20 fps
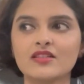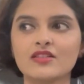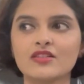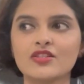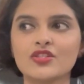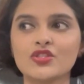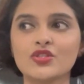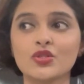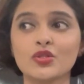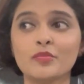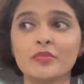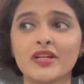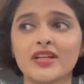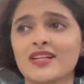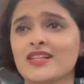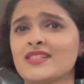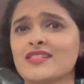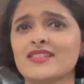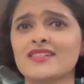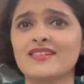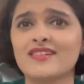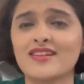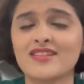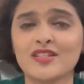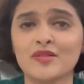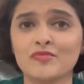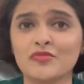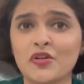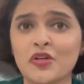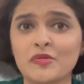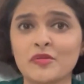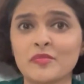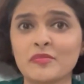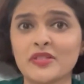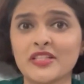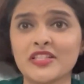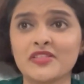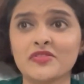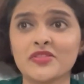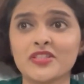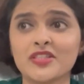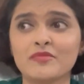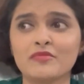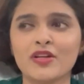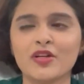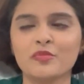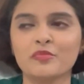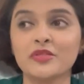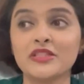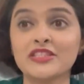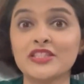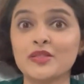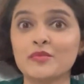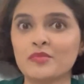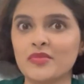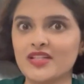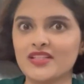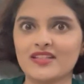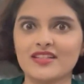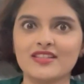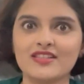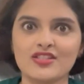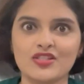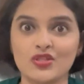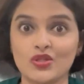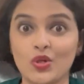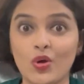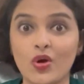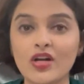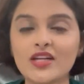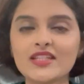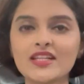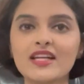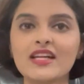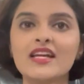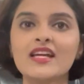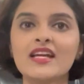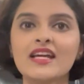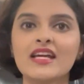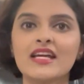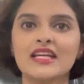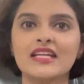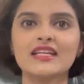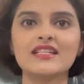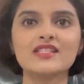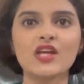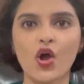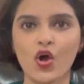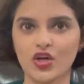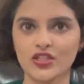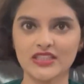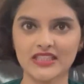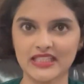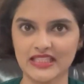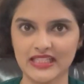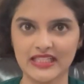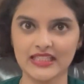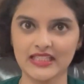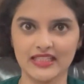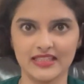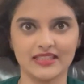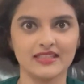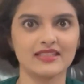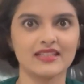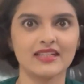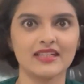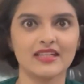should be considered as abnormal behavior in my opinion, but it's not, is honor killing.